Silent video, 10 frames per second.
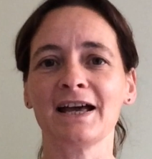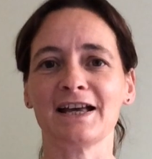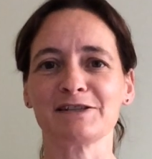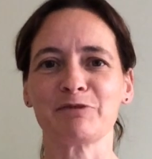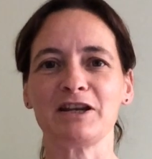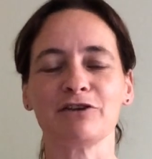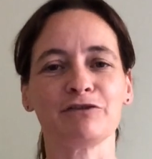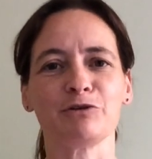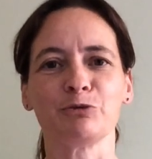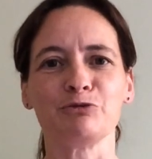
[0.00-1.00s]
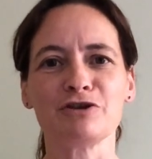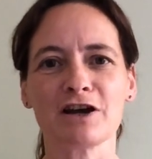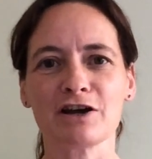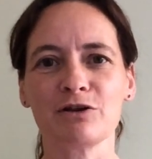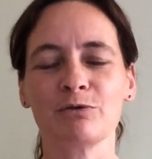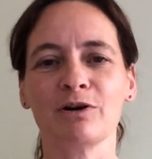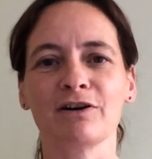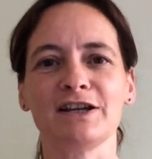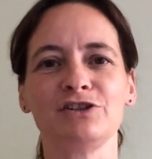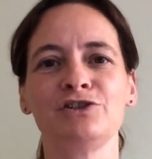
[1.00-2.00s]
As many of you will know,
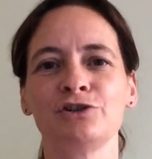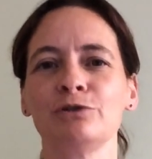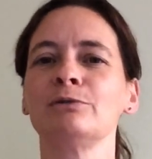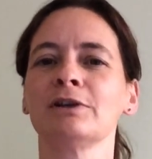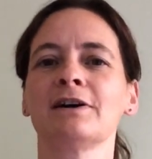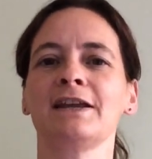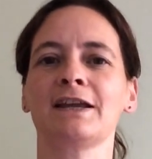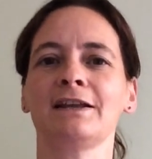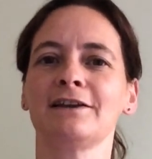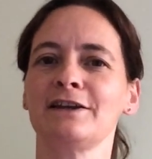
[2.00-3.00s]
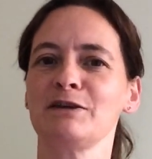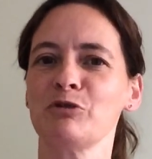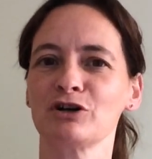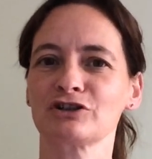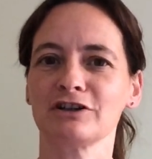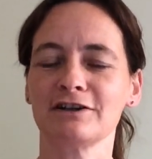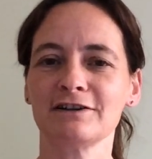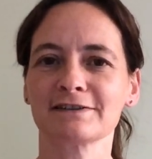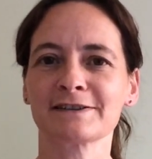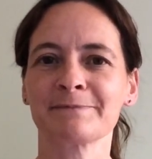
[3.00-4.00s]
I do like learning martial
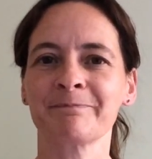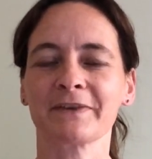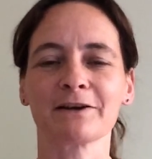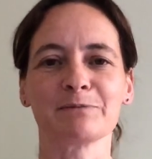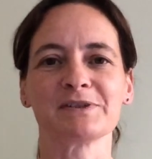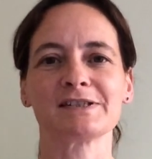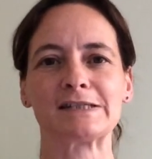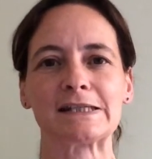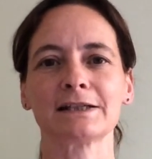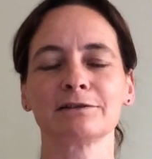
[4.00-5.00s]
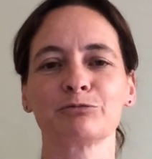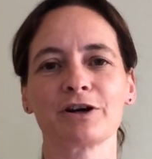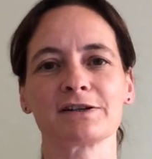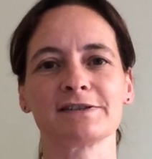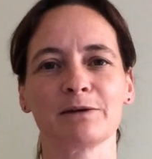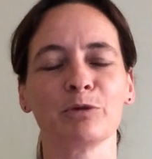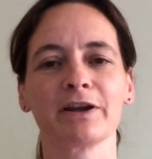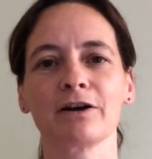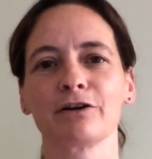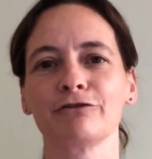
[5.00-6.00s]
arts. I'm still practicing my
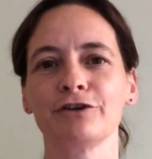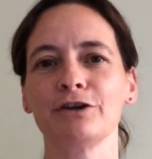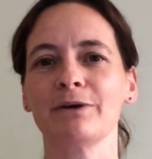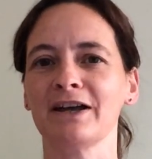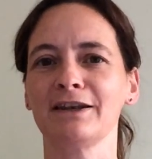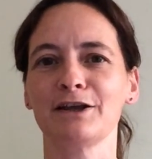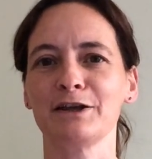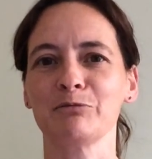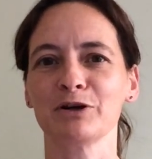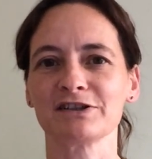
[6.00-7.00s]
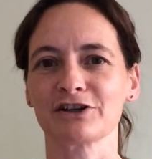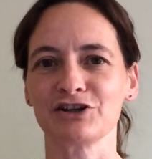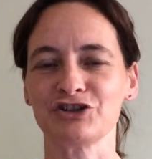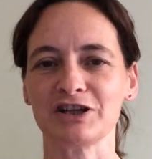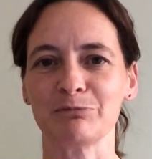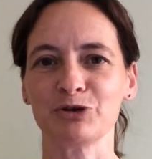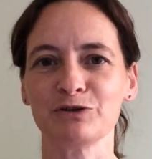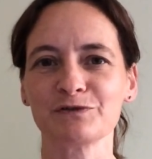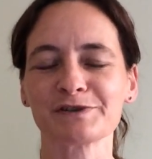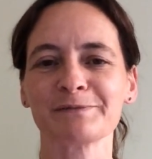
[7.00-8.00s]
Kung Fu and learning my Tai Chi
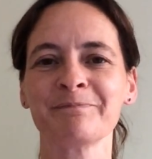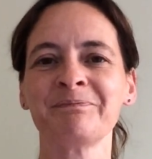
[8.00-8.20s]
moves.